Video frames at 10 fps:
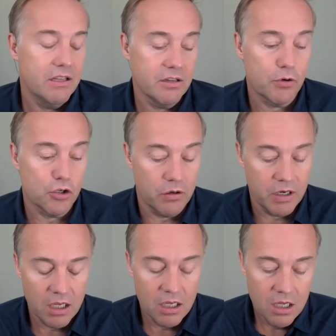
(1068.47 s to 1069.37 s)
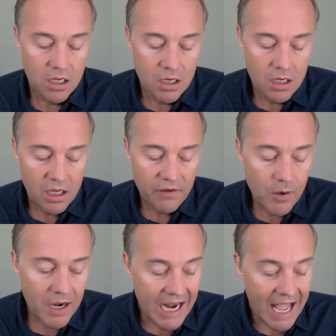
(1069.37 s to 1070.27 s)
He's a persona.
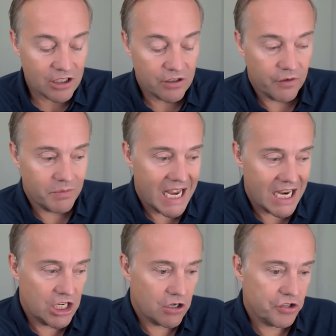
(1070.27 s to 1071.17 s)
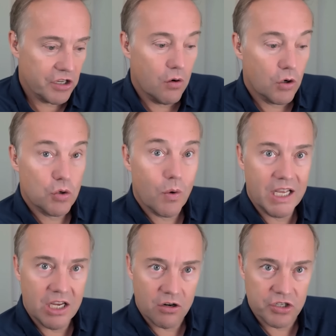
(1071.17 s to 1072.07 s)
If you had an actor from 10 years ago or
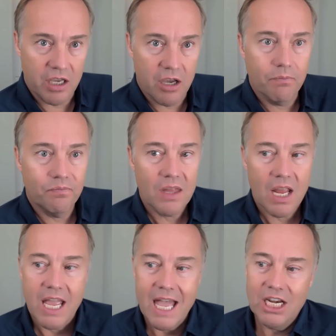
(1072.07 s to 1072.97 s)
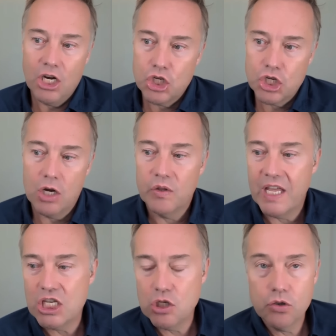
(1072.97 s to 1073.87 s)
20 years ago, and in a show
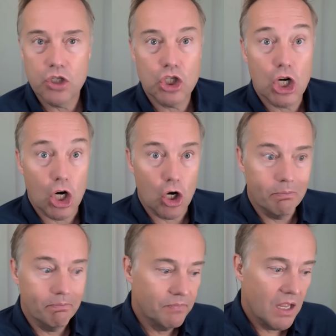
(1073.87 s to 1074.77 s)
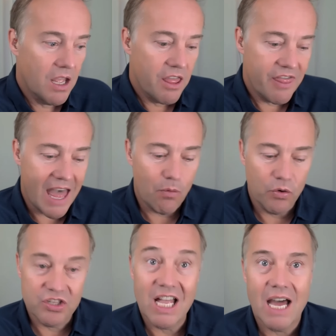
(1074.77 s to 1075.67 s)
they used a term
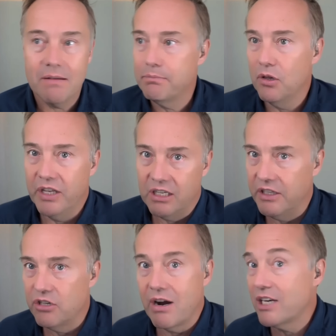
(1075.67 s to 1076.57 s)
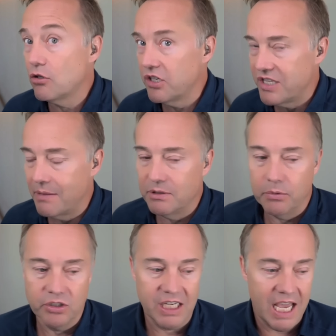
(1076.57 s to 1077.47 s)
that was not politically correct or
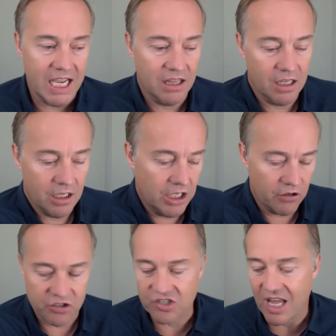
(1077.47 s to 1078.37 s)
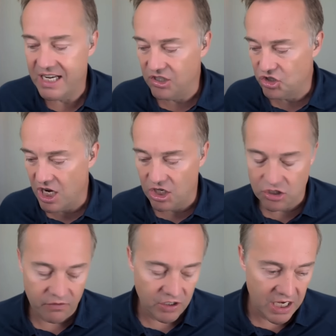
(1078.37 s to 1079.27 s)
acceptable today, and the you know society's
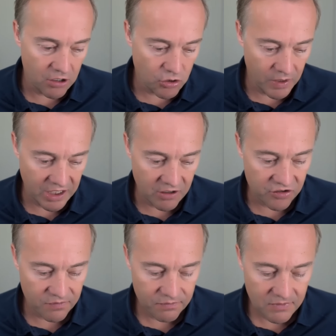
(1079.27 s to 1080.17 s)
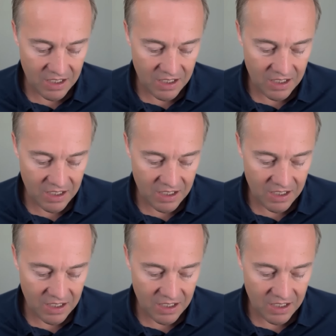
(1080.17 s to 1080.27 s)
changed over 10 or 20 years.